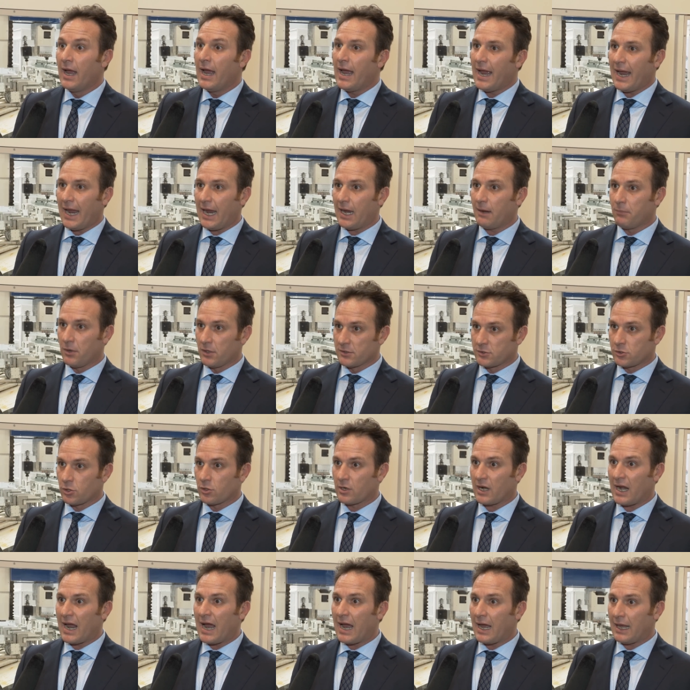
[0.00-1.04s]
able to
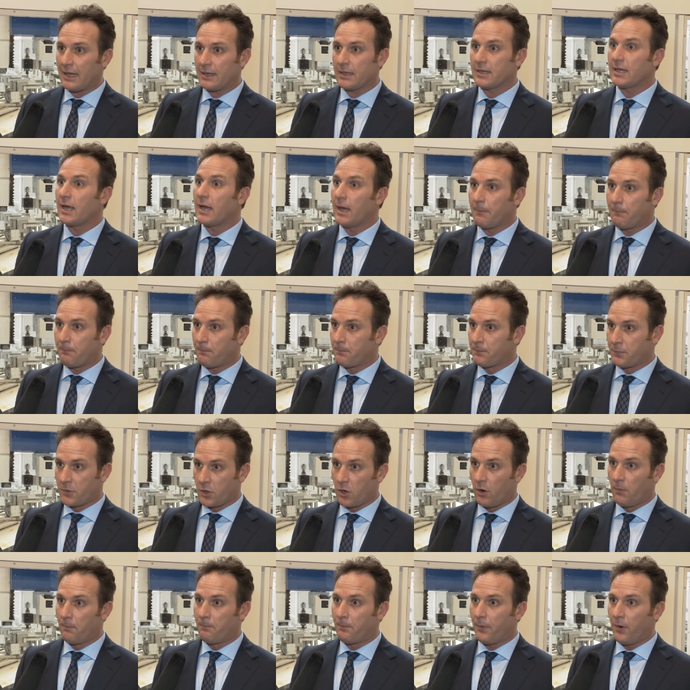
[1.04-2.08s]
run the
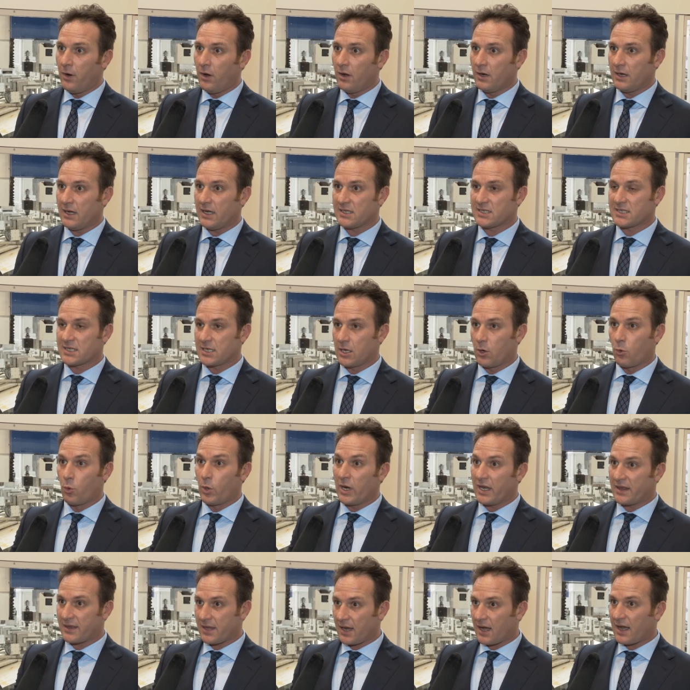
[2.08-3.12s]
components
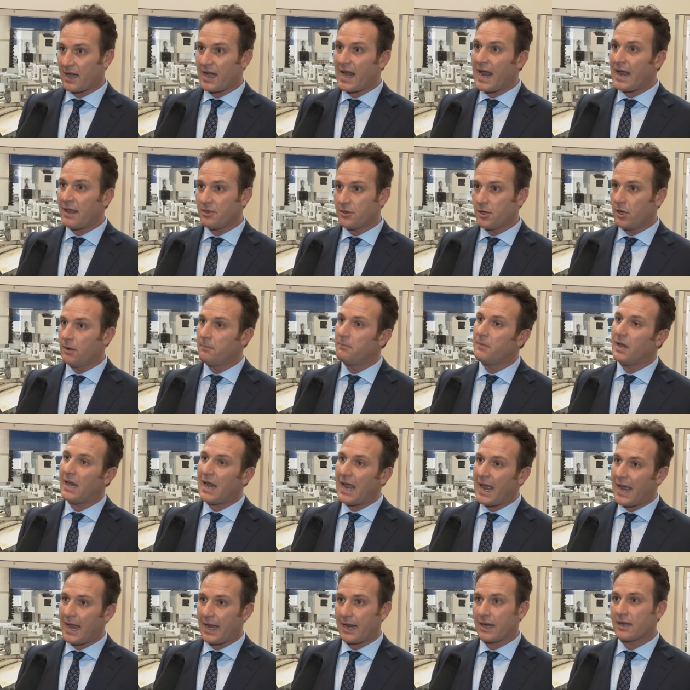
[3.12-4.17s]
with a random
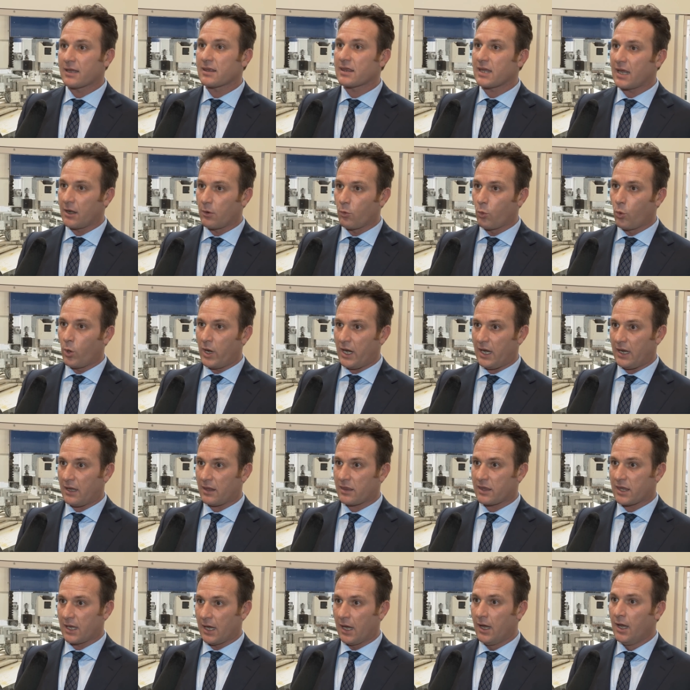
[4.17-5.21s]
length and
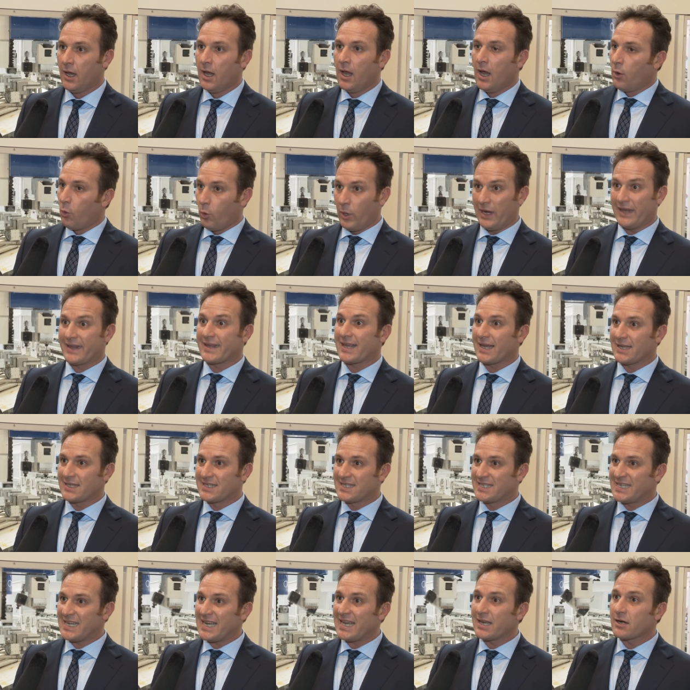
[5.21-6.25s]
width with a
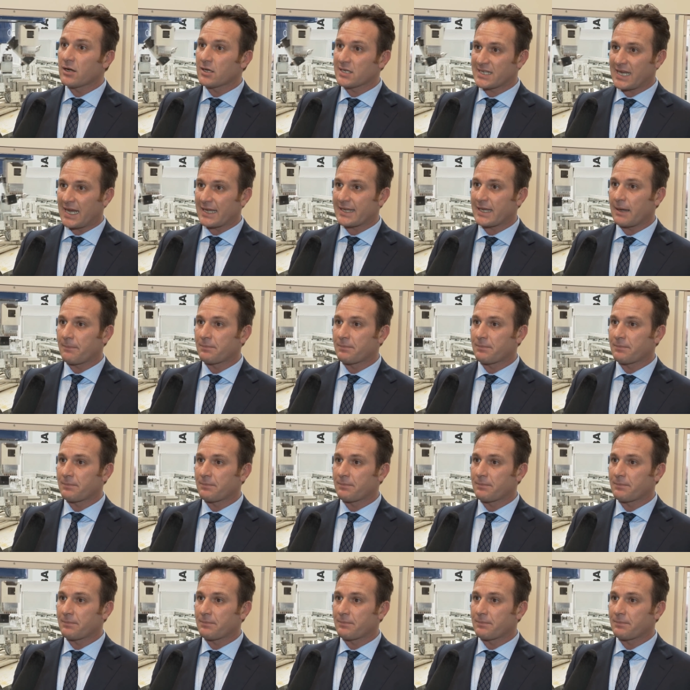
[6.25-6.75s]
zero setup